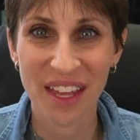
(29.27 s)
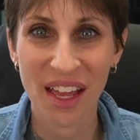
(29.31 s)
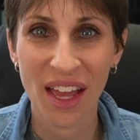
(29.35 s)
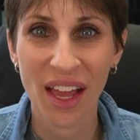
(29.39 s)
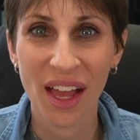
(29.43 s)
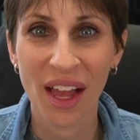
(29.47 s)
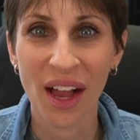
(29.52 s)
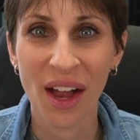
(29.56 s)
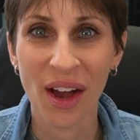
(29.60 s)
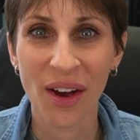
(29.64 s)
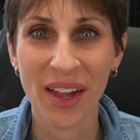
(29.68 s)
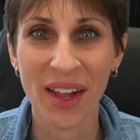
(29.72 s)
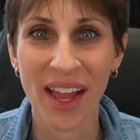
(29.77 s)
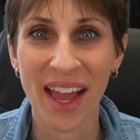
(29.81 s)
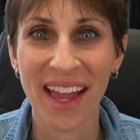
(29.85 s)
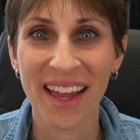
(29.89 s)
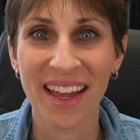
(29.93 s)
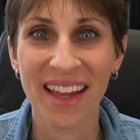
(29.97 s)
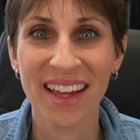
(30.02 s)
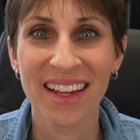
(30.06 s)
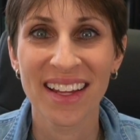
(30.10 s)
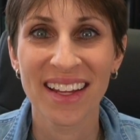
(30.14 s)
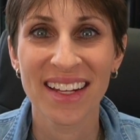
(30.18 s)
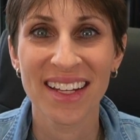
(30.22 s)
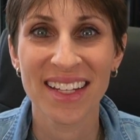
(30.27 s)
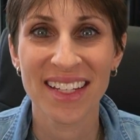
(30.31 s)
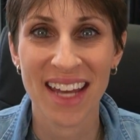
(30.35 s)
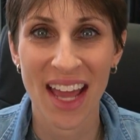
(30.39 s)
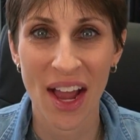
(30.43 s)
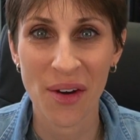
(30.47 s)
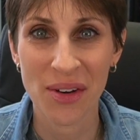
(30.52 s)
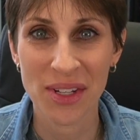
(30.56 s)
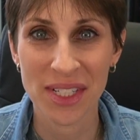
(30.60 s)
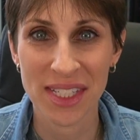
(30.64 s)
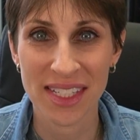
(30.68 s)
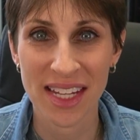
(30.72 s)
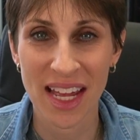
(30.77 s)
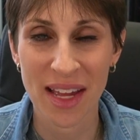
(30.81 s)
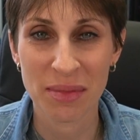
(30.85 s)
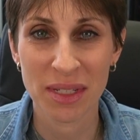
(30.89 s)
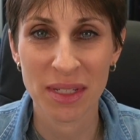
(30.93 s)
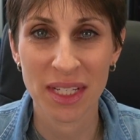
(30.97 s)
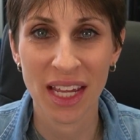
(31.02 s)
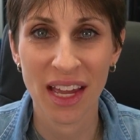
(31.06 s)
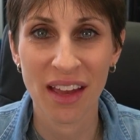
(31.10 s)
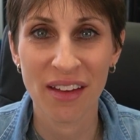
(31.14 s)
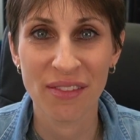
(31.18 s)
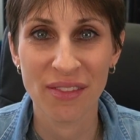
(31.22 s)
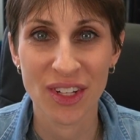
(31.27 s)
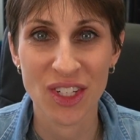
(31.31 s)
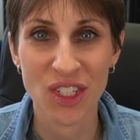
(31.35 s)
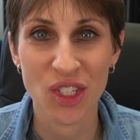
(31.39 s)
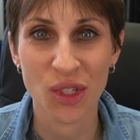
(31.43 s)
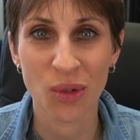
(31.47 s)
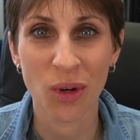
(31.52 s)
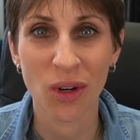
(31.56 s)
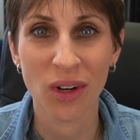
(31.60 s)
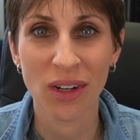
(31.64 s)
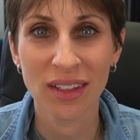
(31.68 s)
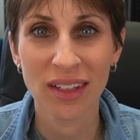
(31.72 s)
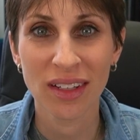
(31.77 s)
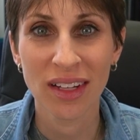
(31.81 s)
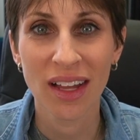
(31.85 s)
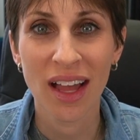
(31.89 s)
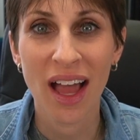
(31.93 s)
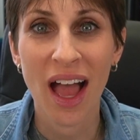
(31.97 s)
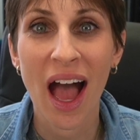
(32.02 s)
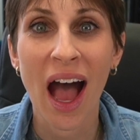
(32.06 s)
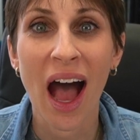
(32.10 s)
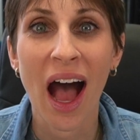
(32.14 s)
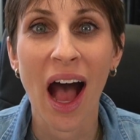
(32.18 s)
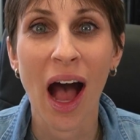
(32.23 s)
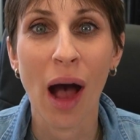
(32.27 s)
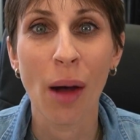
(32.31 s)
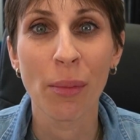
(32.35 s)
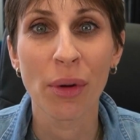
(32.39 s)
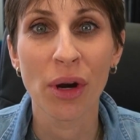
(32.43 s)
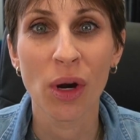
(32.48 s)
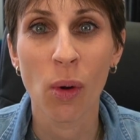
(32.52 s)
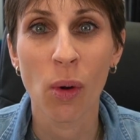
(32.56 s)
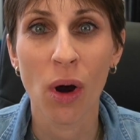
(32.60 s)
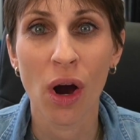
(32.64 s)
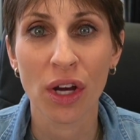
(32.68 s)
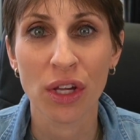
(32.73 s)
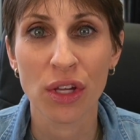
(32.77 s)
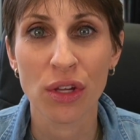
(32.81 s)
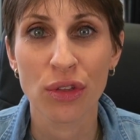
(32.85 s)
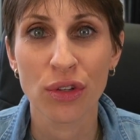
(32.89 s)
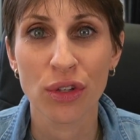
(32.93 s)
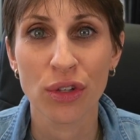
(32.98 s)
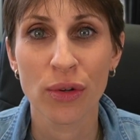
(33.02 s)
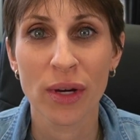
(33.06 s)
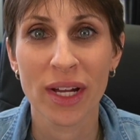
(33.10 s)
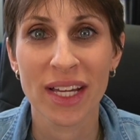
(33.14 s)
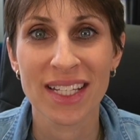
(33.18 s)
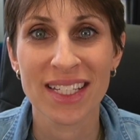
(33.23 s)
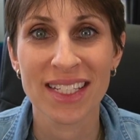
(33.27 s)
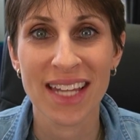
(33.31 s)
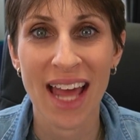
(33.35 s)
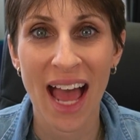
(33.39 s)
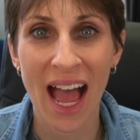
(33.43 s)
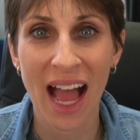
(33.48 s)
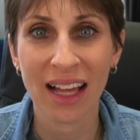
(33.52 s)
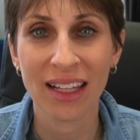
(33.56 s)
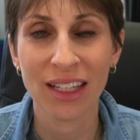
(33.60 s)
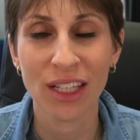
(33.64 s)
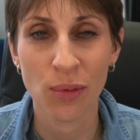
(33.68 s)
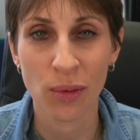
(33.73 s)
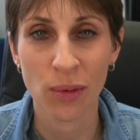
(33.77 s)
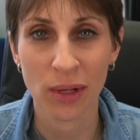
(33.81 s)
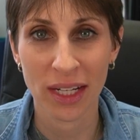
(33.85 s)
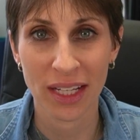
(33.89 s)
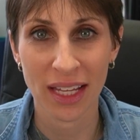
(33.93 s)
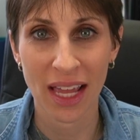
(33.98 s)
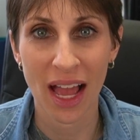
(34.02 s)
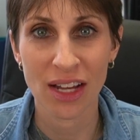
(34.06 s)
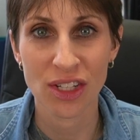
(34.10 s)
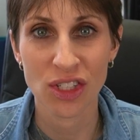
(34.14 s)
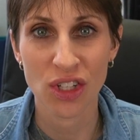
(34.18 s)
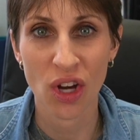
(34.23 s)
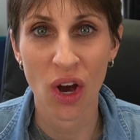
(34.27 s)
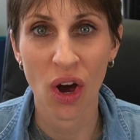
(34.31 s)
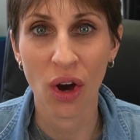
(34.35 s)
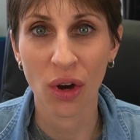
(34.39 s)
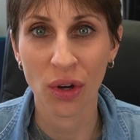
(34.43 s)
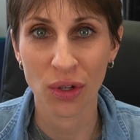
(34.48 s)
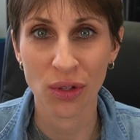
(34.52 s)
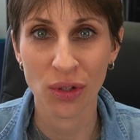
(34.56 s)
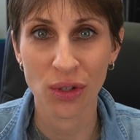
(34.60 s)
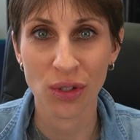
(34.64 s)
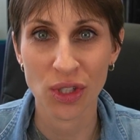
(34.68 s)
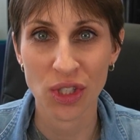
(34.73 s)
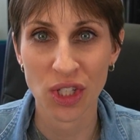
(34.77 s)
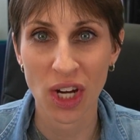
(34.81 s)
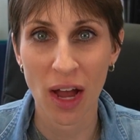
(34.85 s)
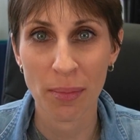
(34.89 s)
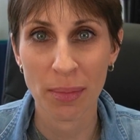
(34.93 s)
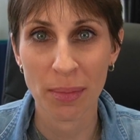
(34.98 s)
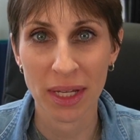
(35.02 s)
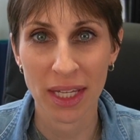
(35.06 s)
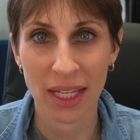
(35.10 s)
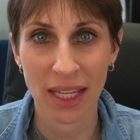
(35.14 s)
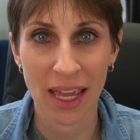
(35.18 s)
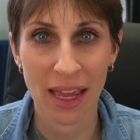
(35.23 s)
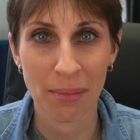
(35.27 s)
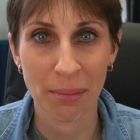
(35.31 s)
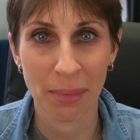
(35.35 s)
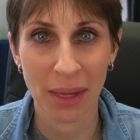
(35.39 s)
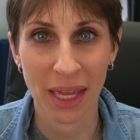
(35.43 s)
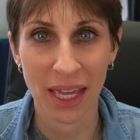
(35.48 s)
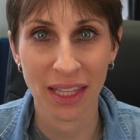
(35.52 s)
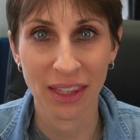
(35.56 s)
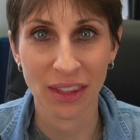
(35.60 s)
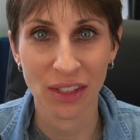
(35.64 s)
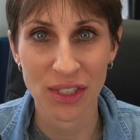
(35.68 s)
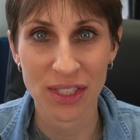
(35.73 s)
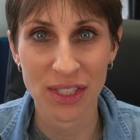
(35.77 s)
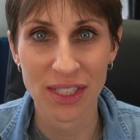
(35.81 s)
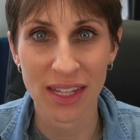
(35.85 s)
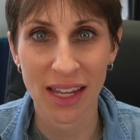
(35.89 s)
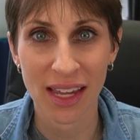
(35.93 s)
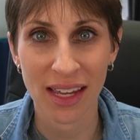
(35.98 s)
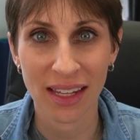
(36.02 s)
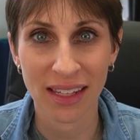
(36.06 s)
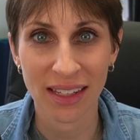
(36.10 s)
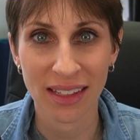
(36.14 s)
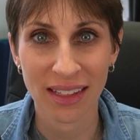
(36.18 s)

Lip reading: Okay, now it's time to get visual. I'm going to walk you through exactly what a catch-all Google Shopping campaign looks like.